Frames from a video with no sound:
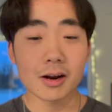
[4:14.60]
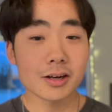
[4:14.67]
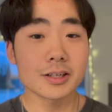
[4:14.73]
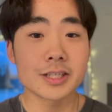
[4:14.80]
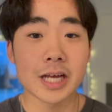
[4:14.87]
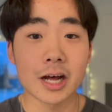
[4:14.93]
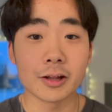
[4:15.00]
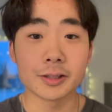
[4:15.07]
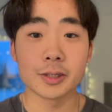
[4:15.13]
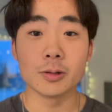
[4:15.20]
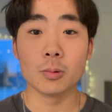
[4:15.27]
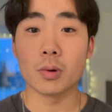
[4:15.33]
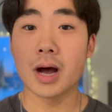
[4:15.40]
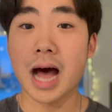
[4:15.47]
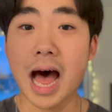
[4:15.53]
gonna tell you
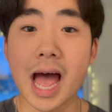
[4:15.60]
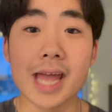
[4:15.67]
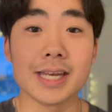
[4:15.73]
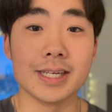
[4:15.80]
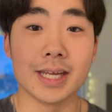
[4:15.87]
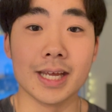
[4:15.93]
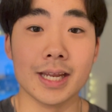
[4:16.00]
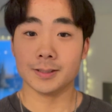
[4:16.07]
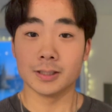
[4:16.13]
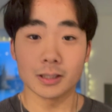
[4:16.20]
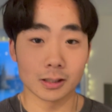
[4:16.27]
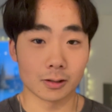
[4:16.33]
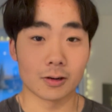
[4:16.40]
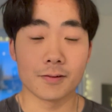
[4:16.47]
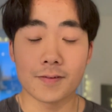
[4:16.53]
what I did to
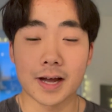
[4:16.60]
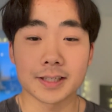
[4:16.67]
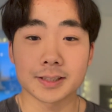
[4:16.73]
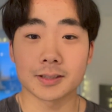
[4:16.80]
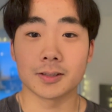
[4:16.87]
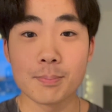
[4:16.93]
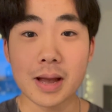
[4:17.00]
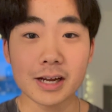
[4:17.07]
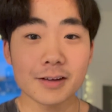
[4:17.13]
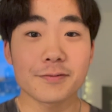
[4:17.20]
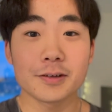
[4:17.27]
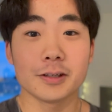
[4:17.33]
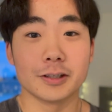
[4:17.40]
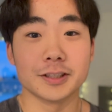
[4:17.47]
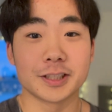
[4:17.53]
learn faster. Back a
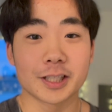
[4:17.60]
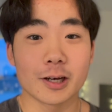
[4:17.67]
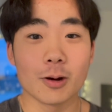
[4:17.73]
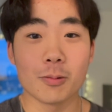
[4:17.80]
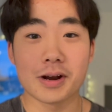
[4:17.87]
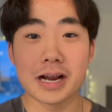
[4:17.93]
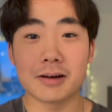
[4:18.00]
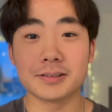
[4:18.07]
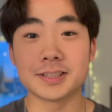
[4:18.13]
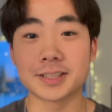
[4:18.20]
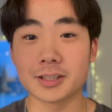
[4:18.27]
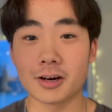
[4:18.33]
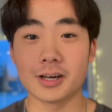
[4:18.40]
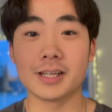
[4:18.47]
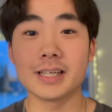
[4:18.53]
few years ago when I was
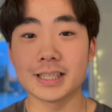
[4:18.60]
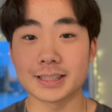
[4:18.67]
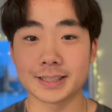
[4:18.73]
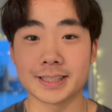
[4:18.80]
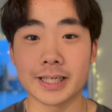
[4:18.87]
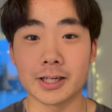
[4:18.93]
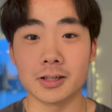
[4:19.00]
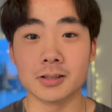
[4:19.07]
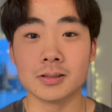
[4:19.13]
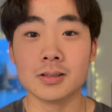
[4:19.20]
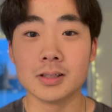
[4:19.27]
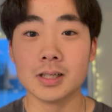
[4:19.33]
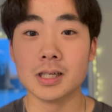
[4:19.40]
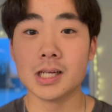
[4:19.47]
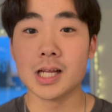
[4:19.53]
starting Excel,
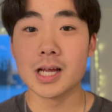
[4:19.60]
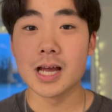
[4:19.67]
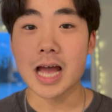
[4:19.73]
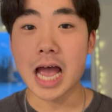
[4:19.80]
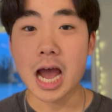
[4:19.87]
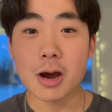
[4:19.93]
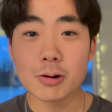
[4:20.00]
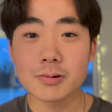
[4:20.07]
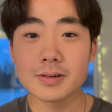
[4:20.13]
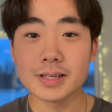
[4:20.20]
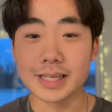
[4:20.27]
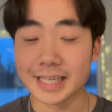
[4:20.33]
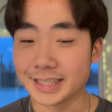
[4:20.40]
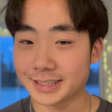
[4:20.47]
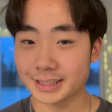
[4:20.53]
I would
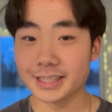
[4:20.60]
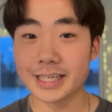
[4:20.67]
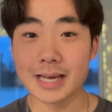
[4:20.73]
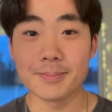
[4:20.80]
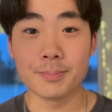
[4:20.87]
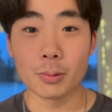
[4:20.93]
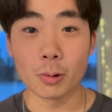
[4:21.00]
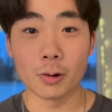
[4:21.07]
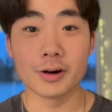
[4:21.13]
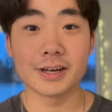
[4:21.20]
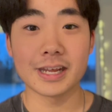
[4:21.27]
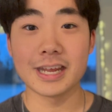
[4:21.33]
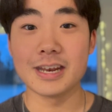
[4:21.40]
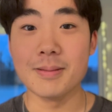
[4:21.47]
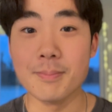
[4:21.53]
easily get bored
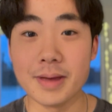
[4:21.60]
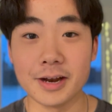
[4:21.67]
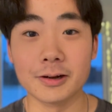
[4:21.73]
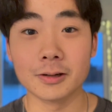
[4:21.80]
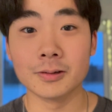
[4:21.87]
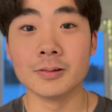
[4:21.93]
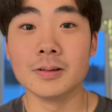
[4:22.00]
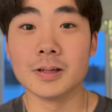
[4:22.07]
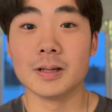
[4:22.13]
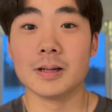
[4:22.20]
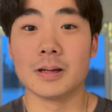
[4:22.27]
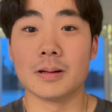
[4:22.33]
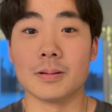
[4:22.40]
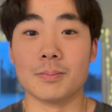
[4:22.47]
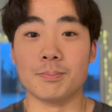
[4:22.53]
in the middle
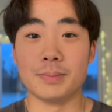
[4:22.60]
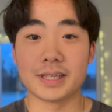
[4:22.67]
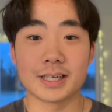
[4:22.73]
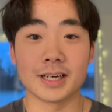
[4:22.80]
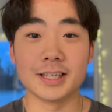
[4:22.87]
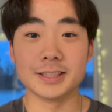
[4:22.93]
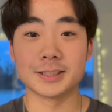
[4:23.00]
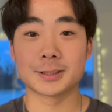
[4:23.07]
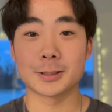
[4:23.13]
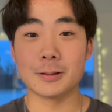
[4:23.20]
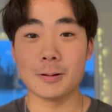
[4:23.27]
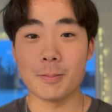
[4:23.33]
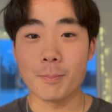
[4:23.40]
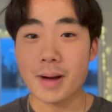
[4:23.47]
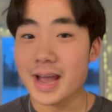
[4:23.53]
because
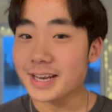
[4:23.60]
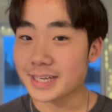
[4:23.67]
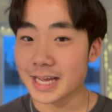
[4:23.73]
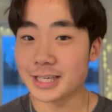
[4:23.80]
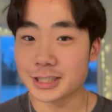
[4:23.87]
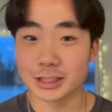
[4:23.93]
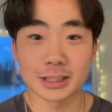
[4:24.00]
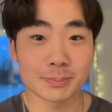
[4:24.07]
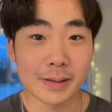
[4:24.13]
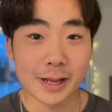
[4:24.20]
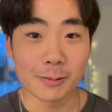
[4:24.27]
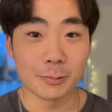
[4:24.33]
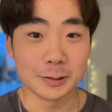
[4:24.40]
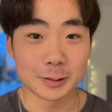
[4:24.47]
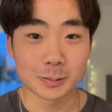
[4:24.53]
my attention span
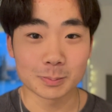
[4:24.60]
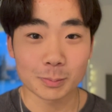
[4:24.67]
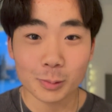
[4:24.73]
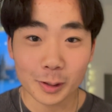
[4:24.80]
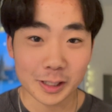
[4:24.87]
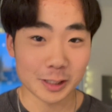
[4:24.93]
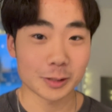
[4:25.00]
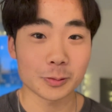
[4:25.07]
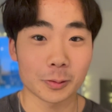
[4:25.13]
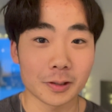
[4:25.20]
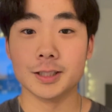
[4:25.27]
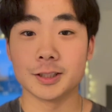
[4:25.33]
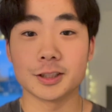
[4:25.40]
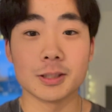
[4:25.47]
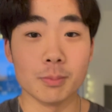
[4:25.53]
was pretty short.
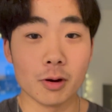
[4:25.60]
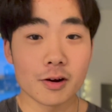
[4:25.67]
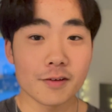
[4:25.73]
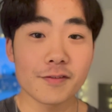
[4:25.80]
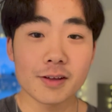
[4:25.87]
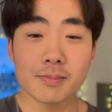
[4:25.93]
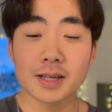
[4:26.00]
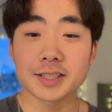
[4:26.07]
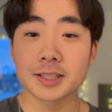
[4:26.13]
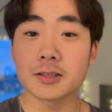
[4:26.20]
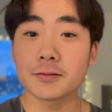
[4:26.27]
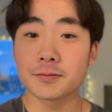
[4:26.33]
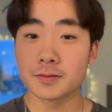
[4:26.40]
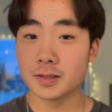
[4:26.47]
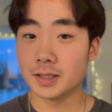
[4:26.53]
So to motivate
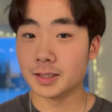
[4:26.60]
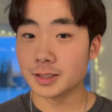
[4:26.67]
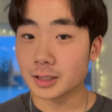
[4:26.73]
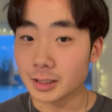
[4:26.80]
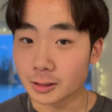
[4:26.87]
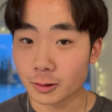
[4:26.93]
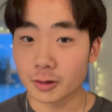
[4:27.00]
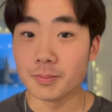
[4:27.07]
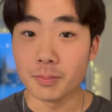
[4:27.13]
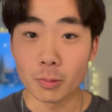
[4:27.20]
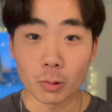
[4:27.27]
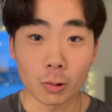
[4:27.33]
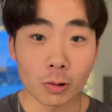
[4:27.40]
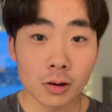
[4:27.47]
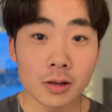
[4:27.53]
myself to learn
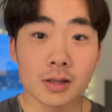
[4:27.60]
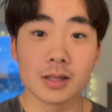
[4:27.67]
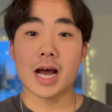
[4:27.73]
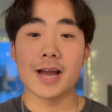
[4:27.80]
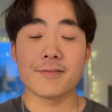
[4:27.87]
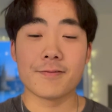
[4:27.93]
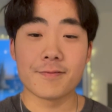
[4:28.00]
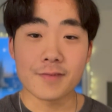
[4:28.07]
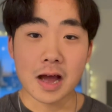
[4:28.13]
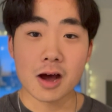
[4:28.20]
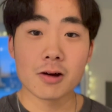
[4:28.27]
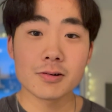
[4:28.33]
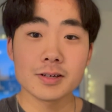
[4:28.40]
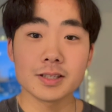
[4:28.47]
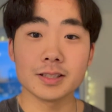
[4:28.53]
more, I
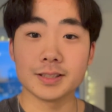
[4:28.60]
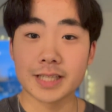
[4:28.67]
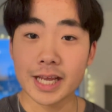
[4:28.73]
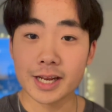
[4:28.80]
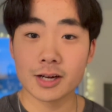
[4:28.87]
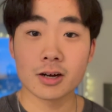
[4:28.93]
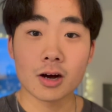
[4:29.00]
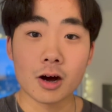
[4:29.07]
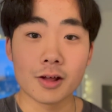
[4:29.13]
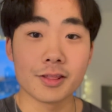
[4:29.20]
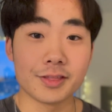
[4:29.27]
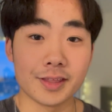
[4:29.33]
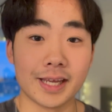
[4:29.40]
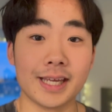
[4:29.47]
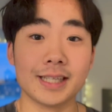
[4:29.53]
found data on
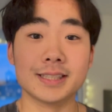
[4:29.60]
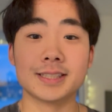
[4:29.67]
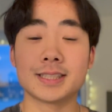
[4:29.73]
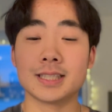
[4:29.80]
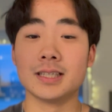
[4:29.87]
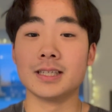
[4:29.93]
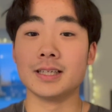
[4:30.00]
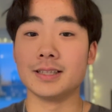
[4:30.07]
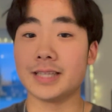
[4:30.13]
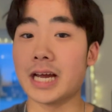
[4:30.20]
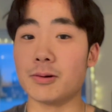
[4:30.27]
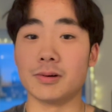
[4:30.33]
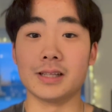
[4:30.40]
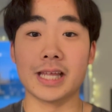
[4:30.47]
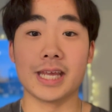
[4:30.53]
things that
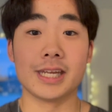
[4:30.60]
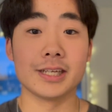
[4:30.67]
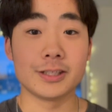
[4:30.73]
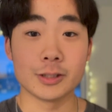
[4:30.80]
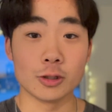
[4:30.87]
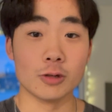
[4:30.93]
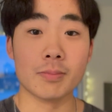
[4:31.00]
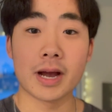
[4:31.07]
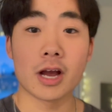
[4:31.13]
related to my